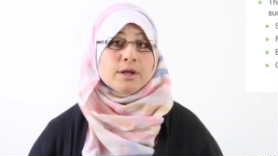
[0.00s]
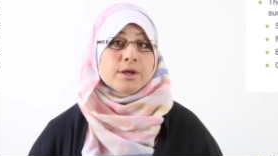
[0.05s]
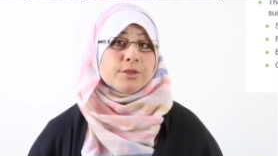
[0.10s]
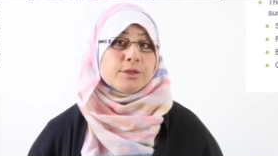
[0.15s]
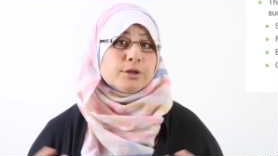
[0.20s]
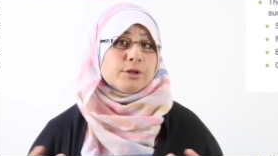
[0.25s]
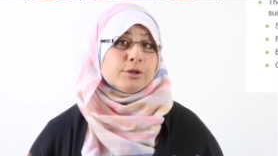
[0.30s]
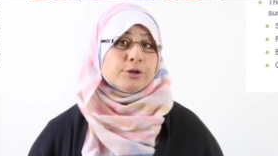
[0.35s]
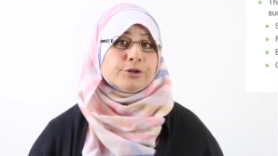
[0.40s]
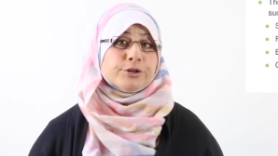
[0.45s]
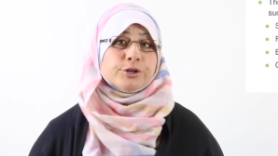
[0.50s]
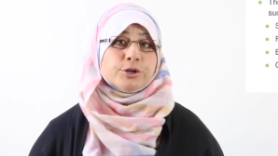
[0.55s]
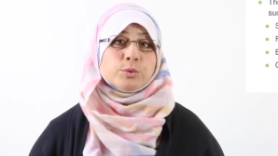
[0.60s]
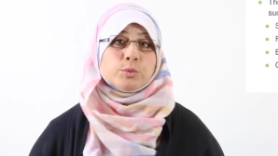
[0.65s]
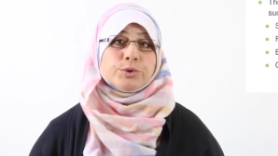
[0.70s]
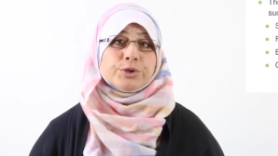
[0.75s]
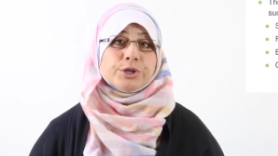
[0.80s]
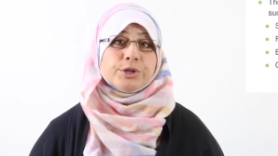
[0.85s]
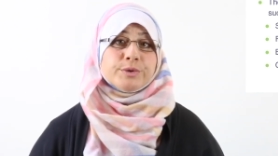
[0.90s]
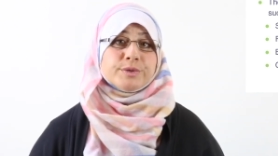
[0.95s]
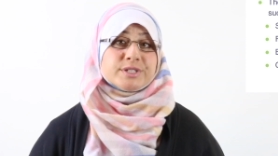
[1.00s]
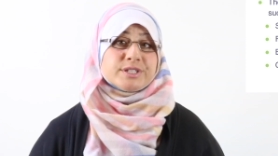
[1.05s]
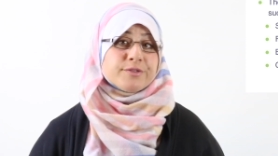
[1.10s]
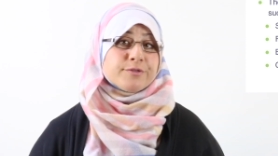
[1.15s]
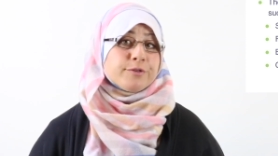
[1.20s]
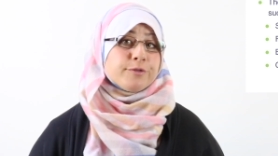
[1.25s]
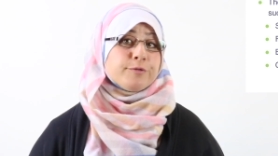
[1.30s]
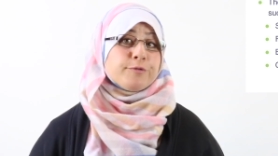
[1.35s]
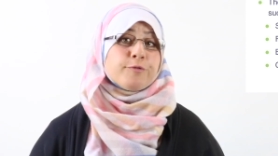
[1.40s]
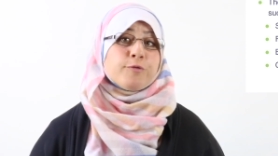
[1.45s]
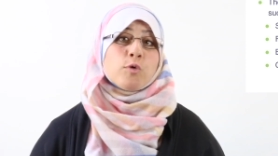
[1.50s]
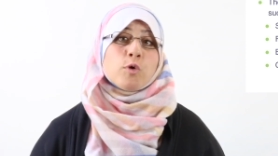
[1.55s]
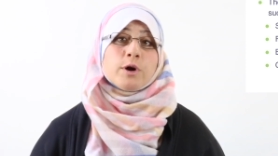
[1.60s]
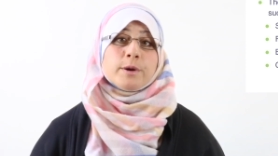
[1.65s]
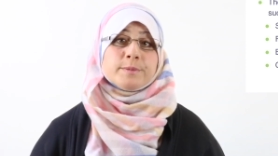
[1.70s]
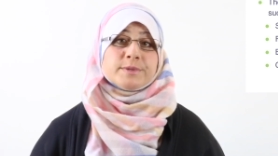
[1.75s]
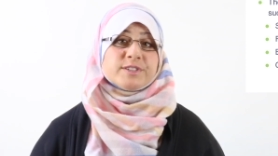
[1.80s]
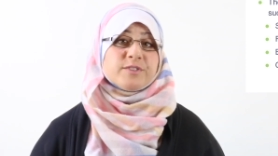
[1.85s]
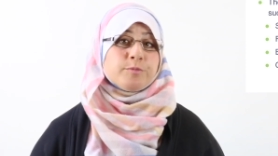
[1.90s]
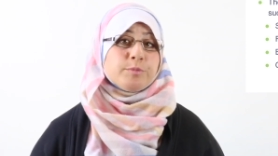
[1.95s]
The learner will use different
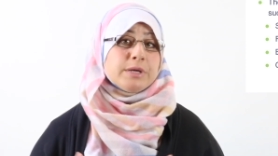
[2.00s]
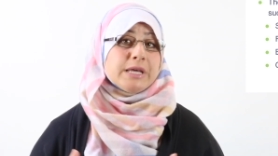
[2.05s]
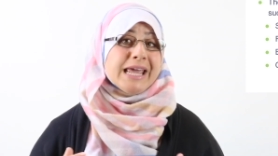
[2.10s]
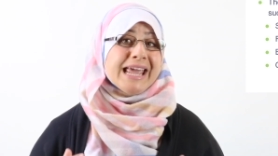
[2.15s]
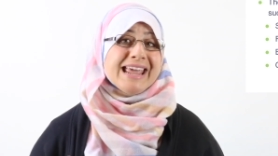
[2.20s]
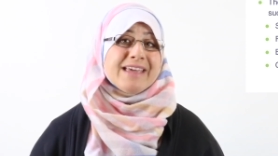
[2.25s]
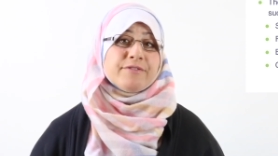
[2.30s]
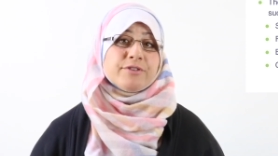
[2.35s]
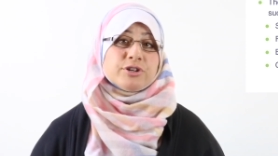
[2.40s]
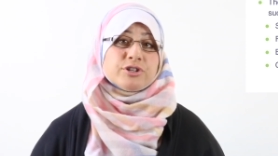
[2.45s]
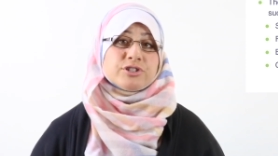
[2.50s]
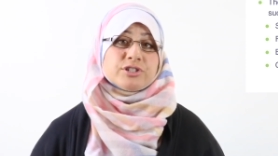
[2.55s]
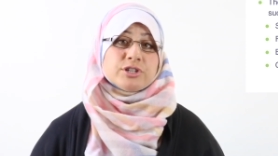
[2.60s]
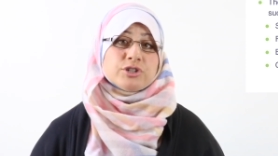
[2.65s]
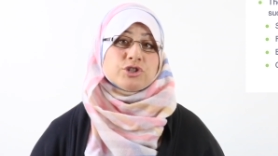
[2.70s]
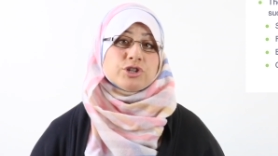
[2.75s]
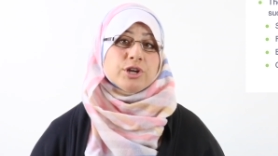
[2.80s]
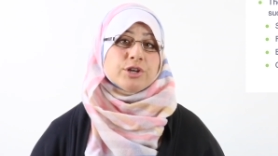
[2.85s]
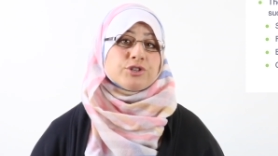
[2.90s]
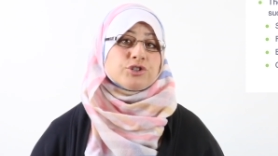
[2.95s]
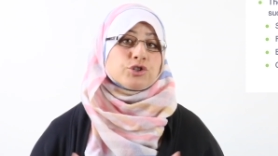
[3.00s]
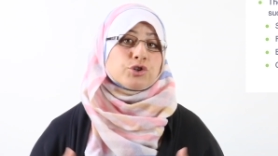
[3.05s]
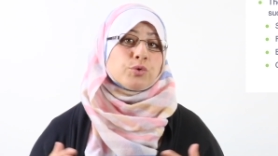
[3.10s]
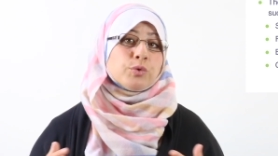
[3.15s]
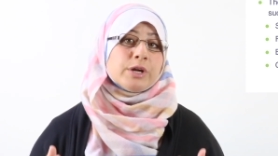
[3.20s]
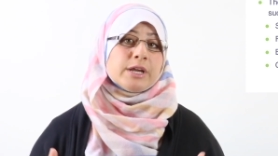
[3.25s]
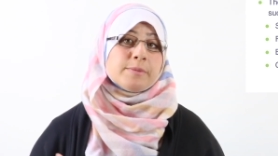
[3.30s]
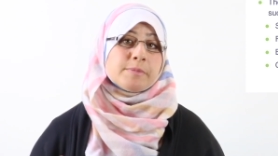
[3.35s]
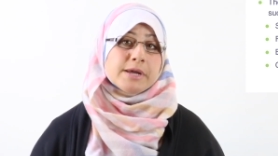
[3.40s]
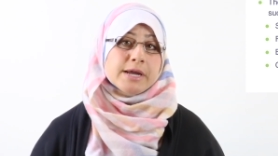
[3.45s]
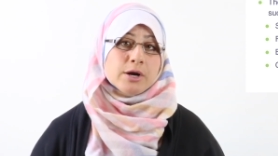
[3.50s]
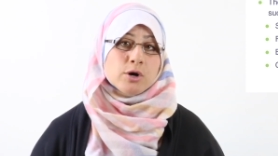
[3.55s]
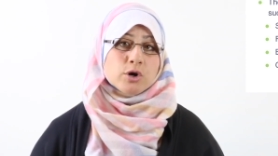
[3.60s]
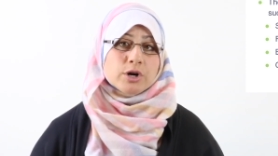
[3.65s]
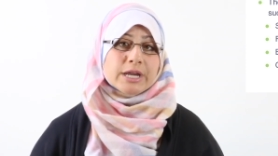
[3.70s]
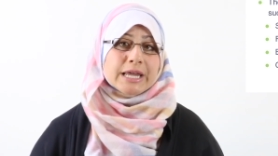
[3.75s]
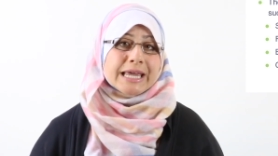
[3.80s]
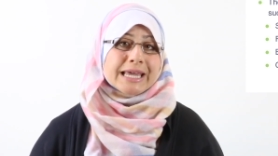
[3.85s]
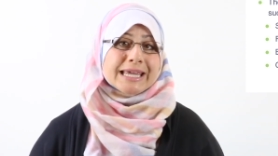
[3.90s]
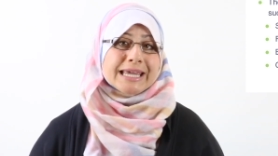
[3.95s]
forms of behaviors such as screaming or
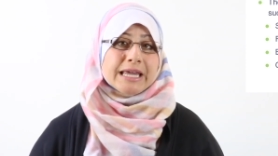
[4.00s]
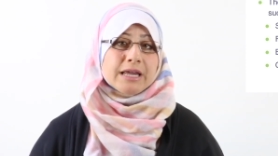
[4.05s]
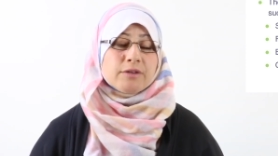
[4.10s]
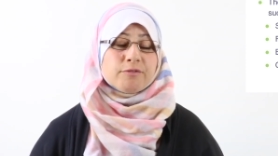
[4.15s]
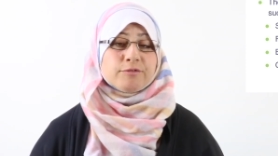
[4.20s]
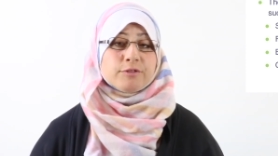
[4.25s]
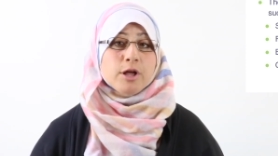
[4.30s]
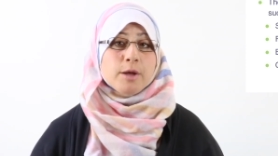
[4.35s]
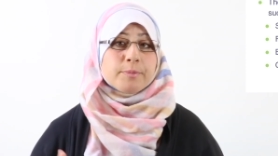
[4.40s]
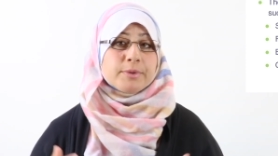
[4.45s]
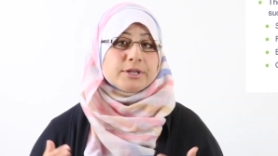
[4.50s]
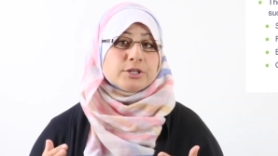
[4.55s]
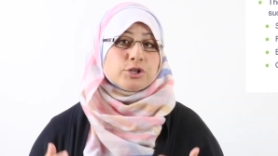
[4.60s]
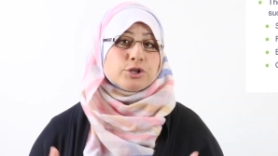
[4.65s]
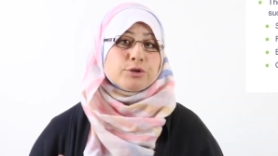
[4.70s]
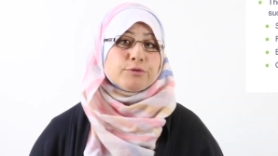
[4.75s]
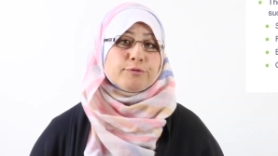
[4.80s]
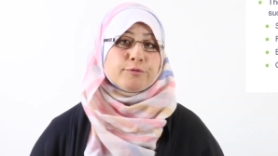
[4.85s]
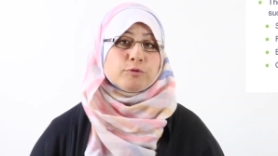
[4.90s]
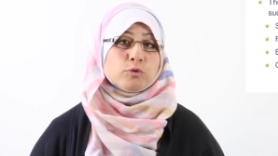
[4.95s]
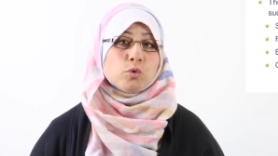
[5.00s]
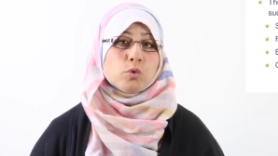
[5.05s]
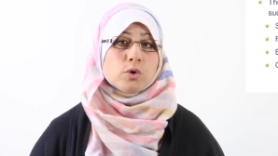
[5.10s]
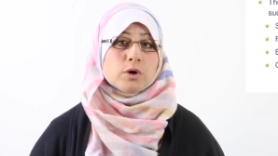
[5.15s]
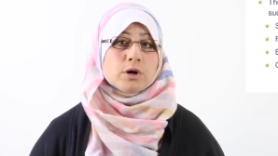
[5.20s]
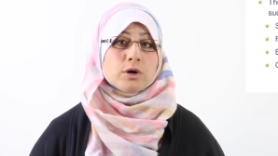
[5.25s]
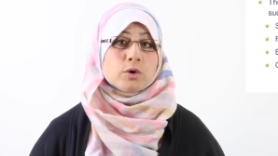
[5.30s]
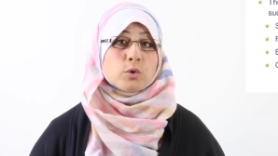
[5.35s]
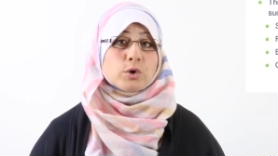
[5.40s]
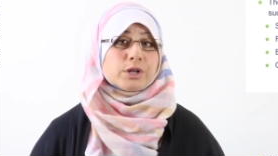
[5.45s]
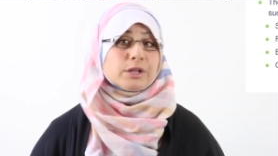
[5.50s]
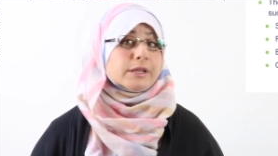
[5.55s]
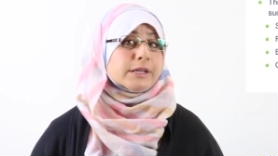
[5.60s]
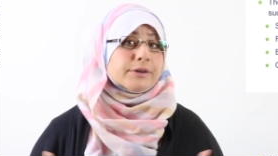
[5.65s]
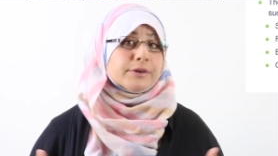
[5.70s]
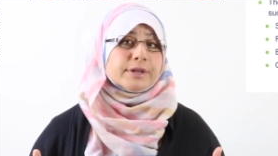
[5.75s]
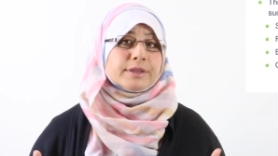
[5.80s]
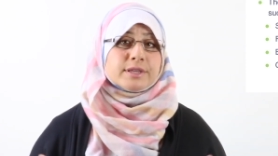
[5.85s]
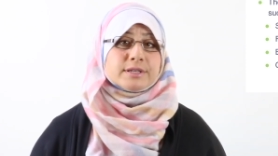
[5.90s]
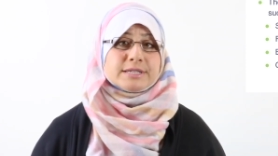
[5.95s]
kicking, flopping to the floor, or
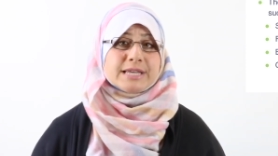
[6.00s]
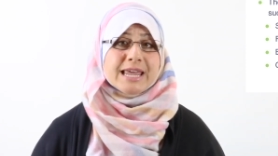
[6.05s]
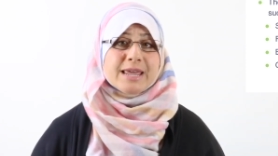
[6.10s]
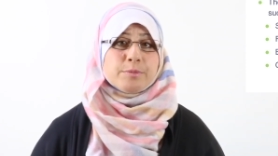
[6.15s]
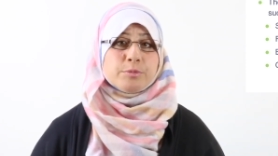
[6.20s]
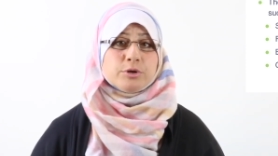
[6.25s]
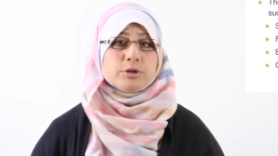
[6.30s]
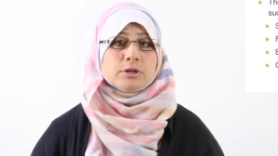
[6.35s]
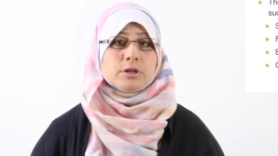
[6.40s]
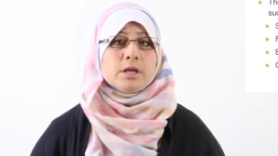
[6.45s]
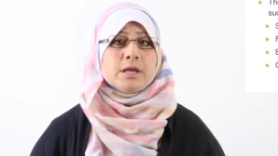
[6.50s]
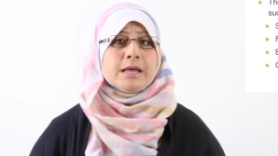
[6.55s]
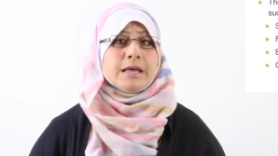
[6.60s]
clearing the table,